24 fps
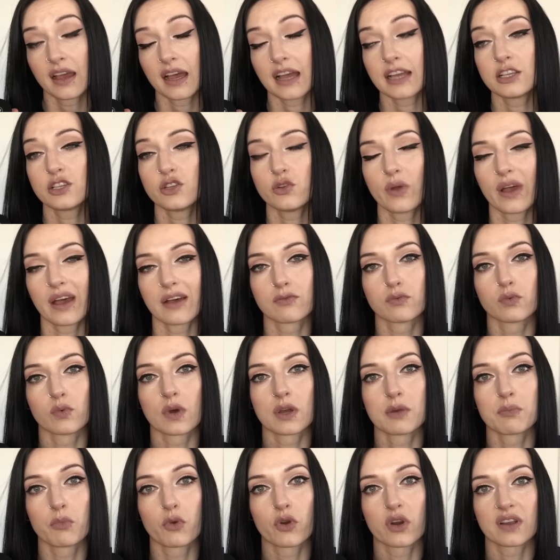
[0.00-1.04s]
I do have
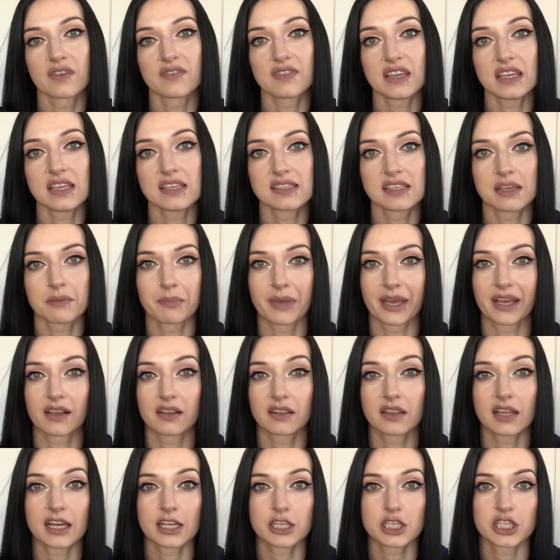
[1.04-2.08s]
one more of these in my
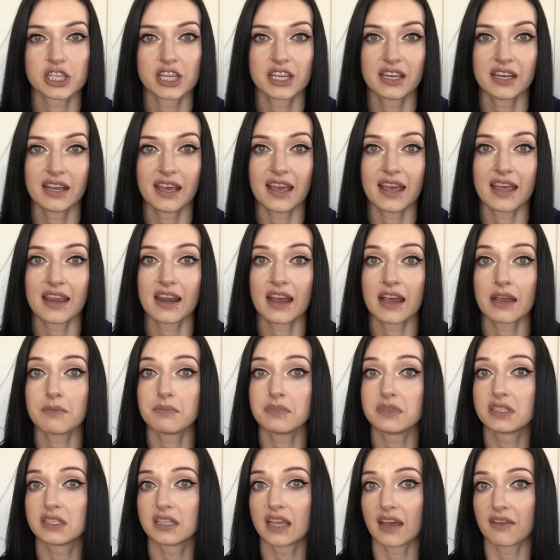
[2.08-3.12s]
collection, and
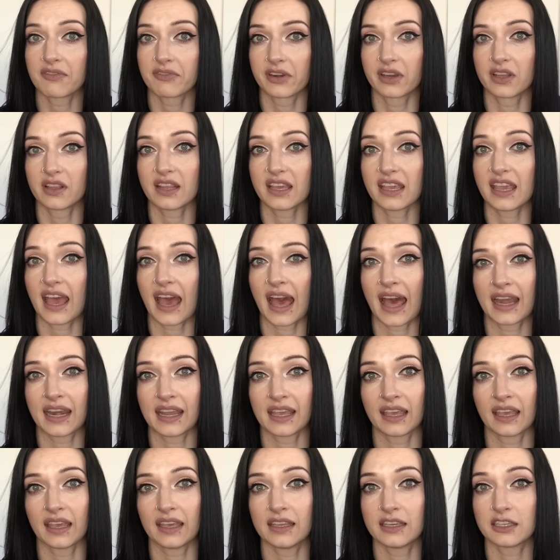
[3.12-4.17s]
I'm definitely
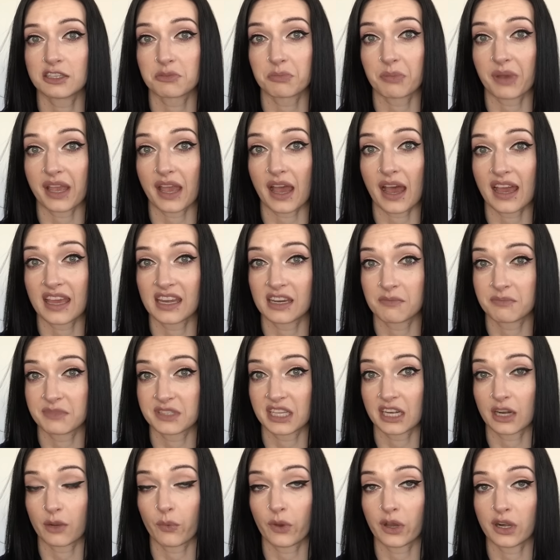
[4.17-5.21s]
adding it into my items
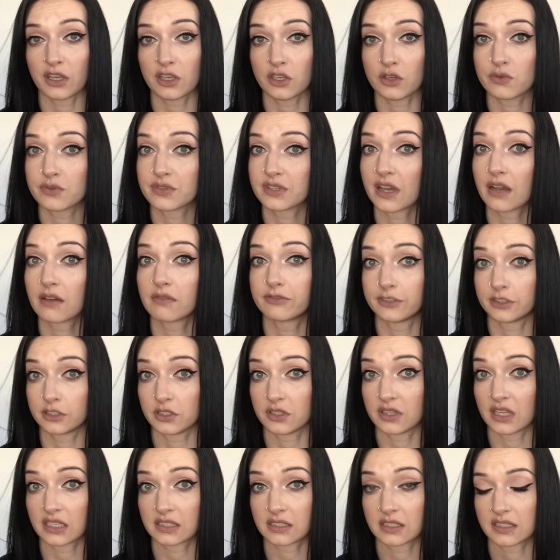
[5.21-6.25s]
that I want to use up for
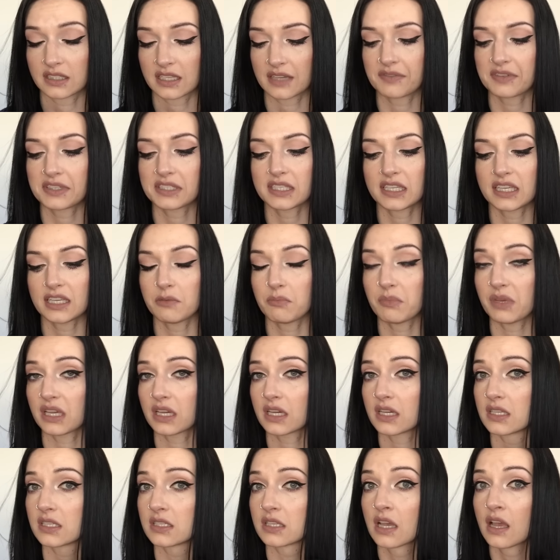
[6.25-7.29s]
2017
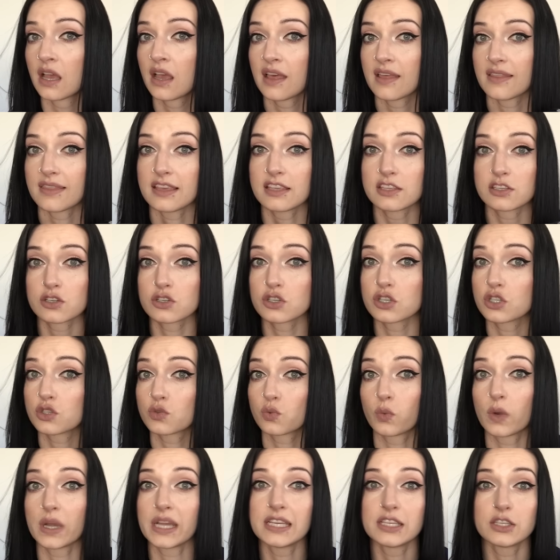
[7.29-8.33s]
because these are
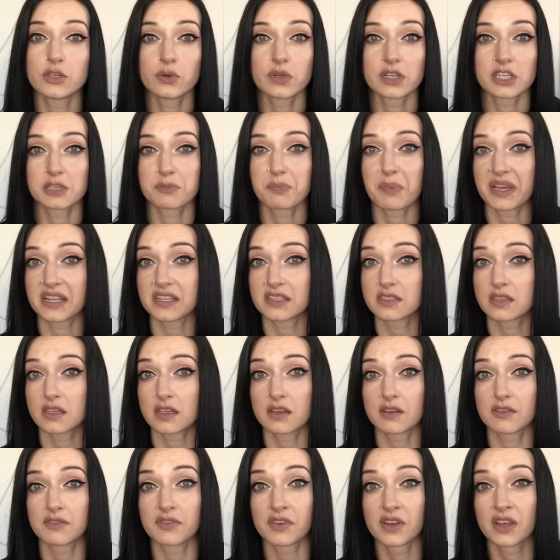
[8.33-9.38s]
just way too
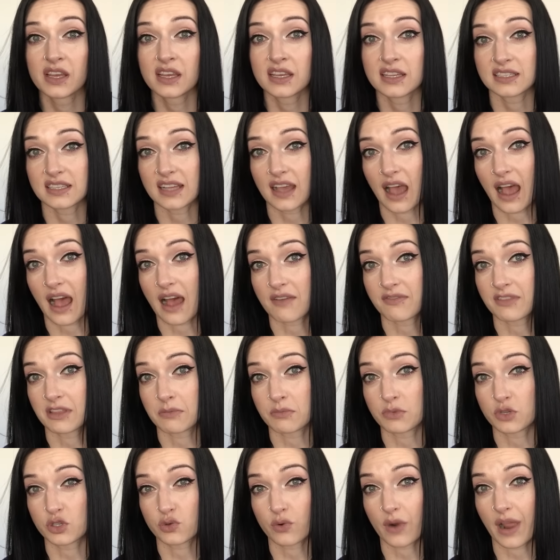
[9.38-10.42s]
expensive to have
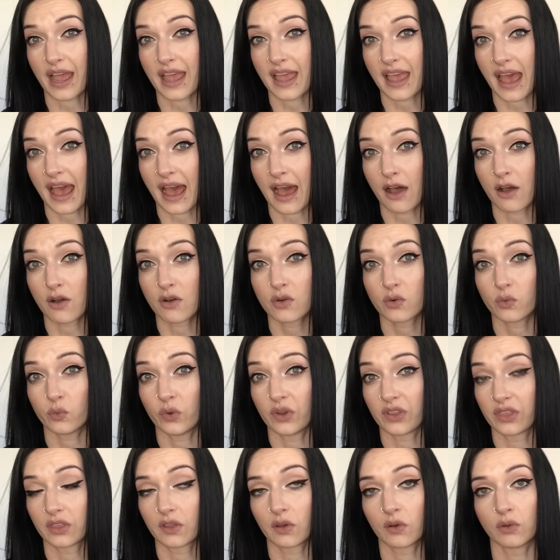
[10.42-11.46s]
them dry out
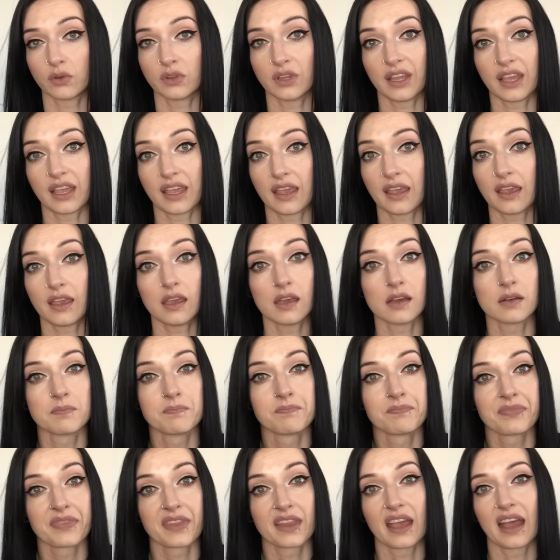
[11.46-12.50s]
with only
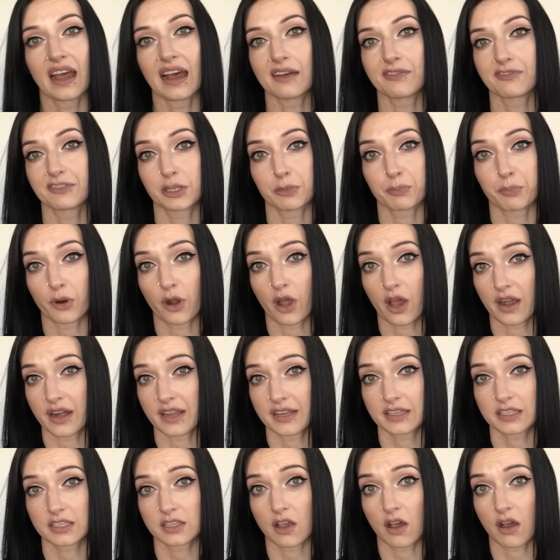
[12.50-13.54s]
half the
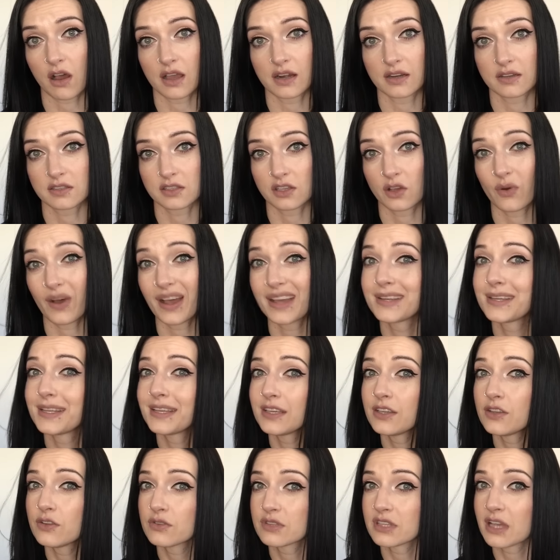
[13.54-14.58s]
product gone. So I
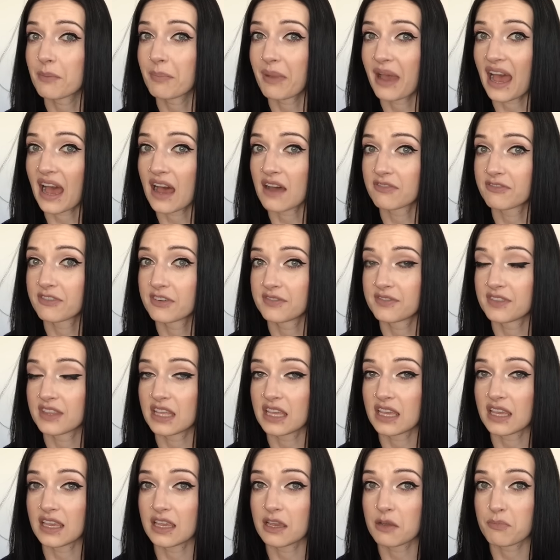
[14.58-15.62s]
did use up half of
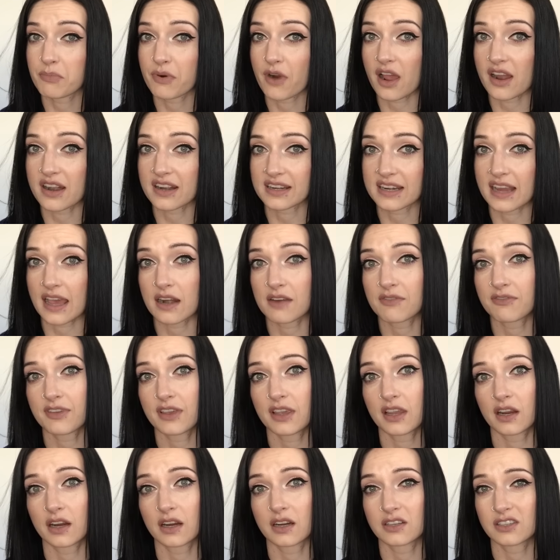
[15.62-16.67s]
the product out of
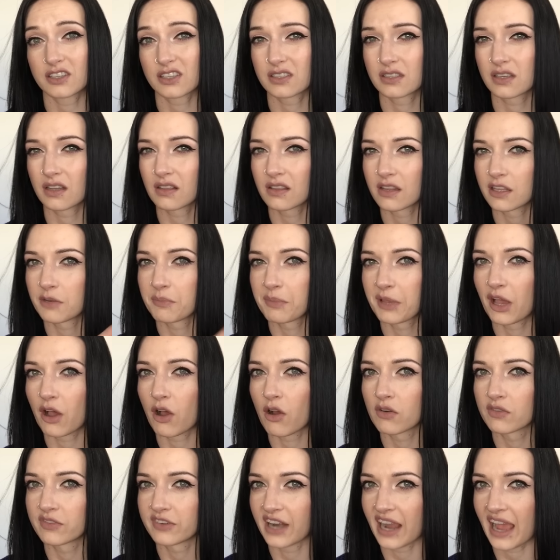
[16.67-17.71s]
here, just a little bit
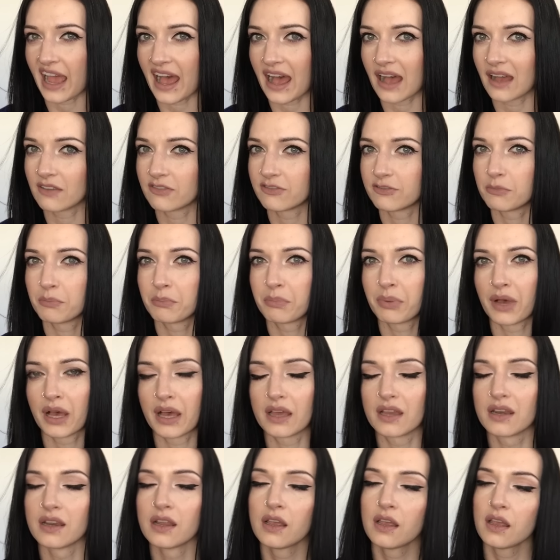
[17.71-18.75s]
over half,
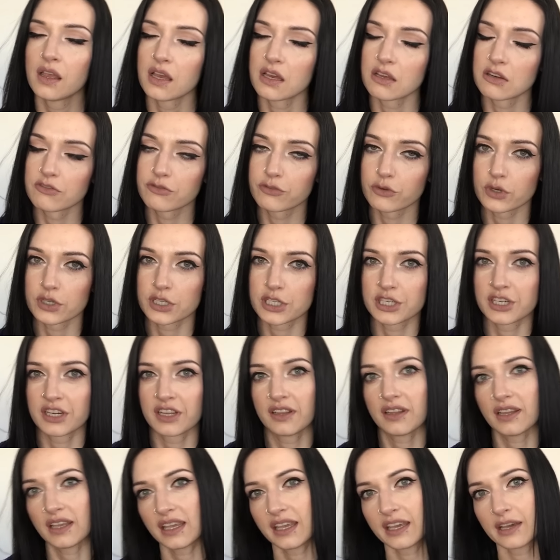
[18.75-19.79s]
but
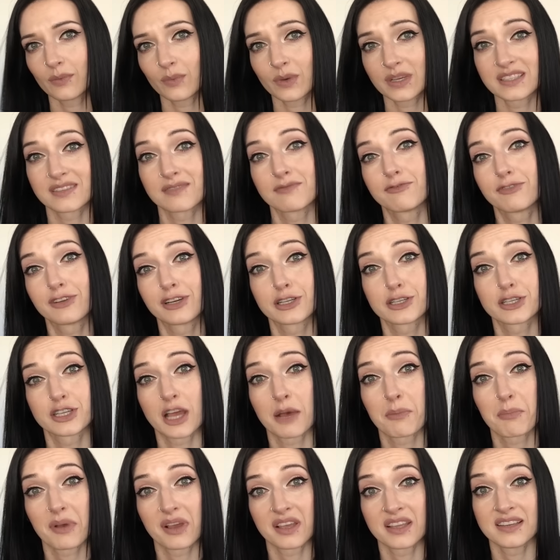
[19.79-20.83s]
unfortunately it wasn't finished
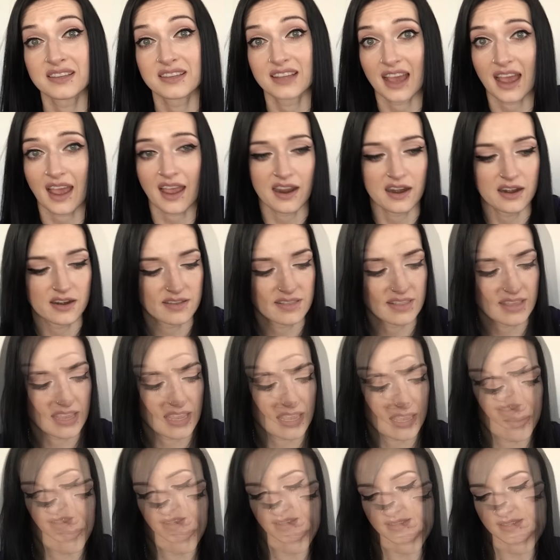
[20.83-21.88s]
up
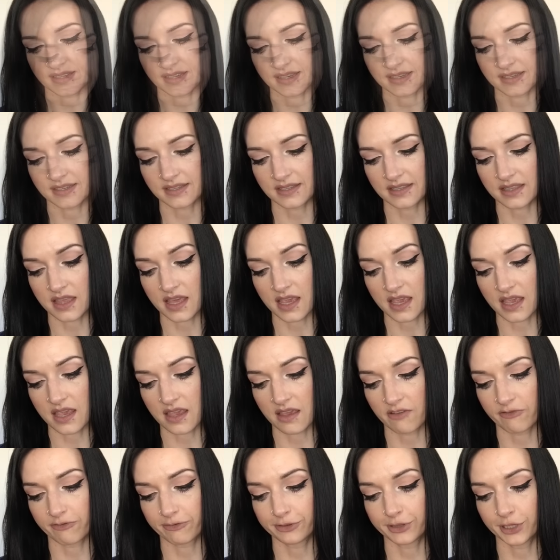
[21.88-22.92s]
entirely. This is
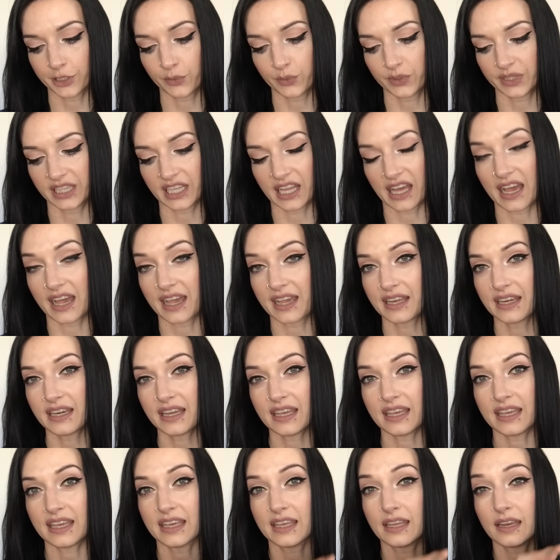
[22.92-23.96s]
the fluid line
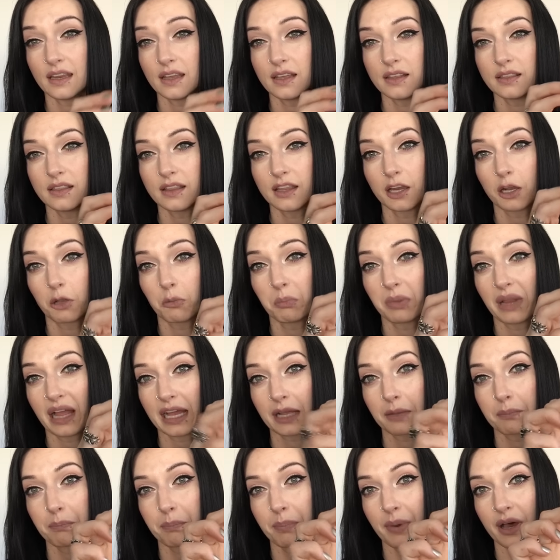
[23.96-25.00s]
in Little
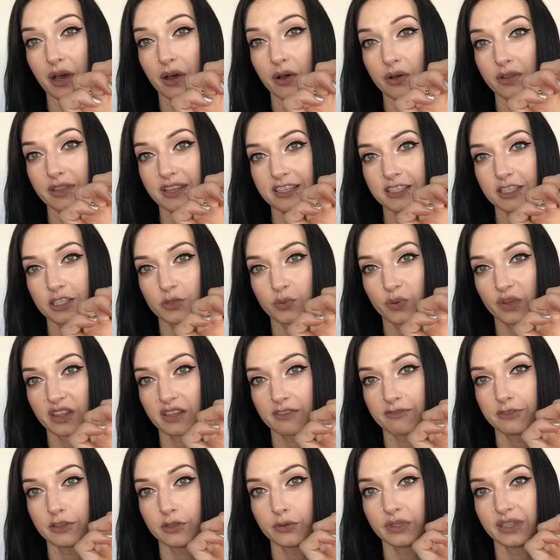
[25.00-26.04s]
Black Bow. This is what
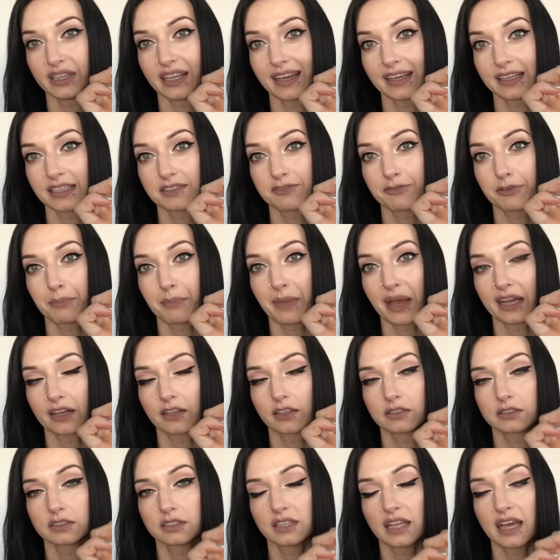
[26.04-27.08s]
the fluid lines from MAC
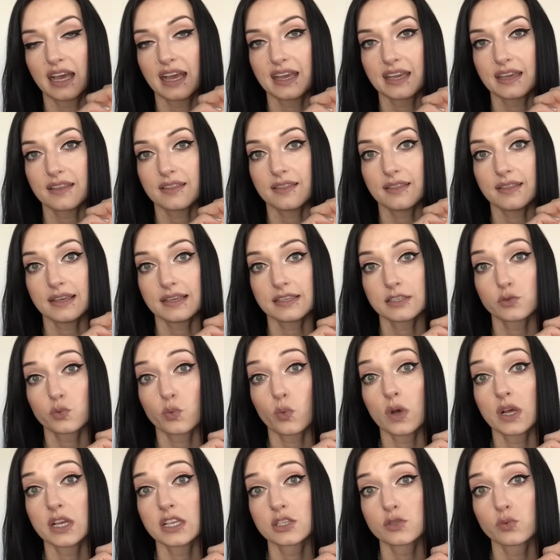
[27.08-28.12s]
look like. This
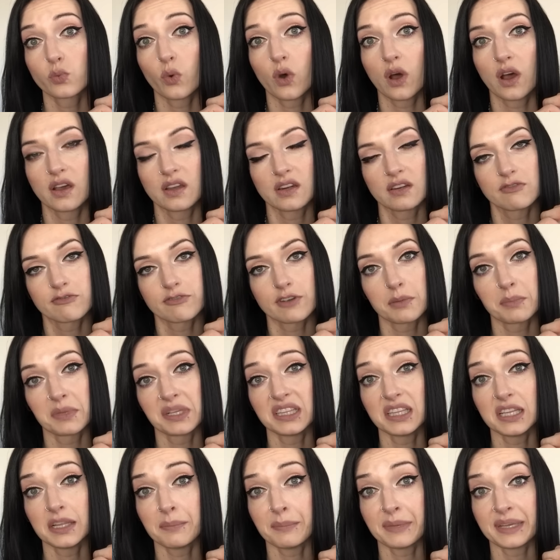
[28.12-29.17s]
was one from a
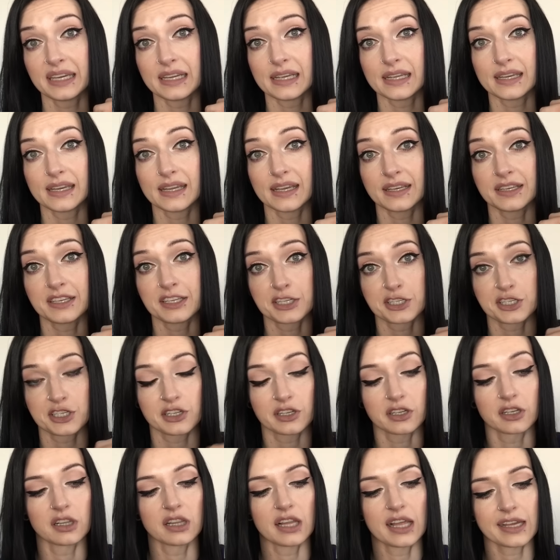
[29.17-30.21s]
limited
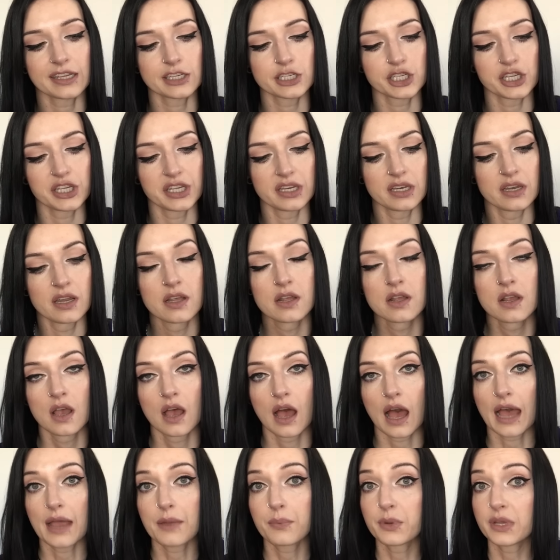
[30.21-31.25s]
edition collection.
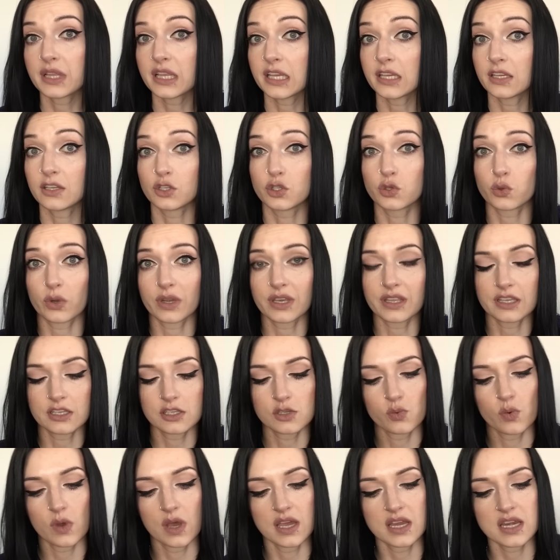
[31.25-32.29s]
I really enjoy
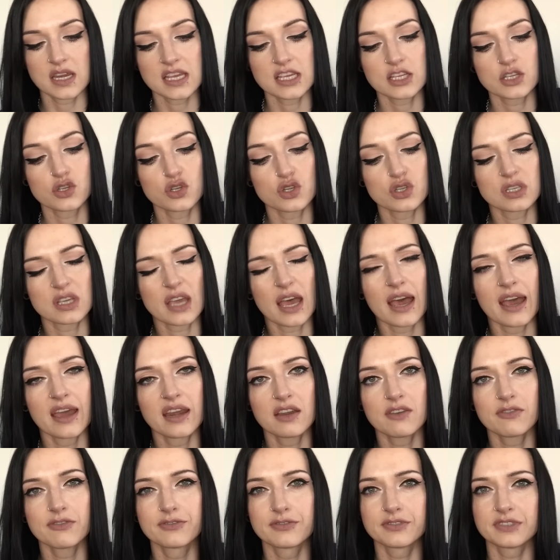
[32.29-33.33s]
this one. It's just
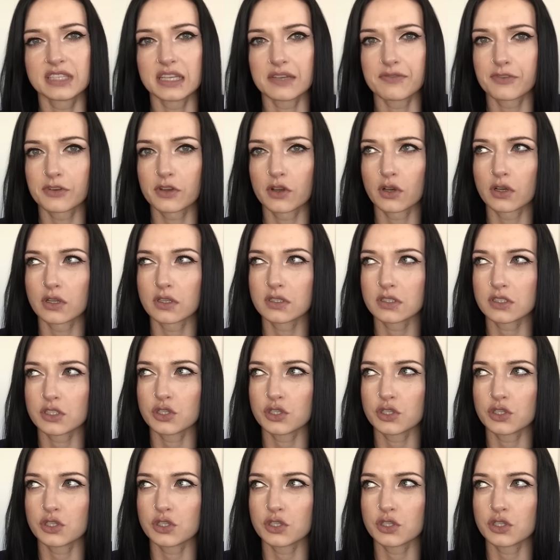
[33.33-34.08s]
kind of difficult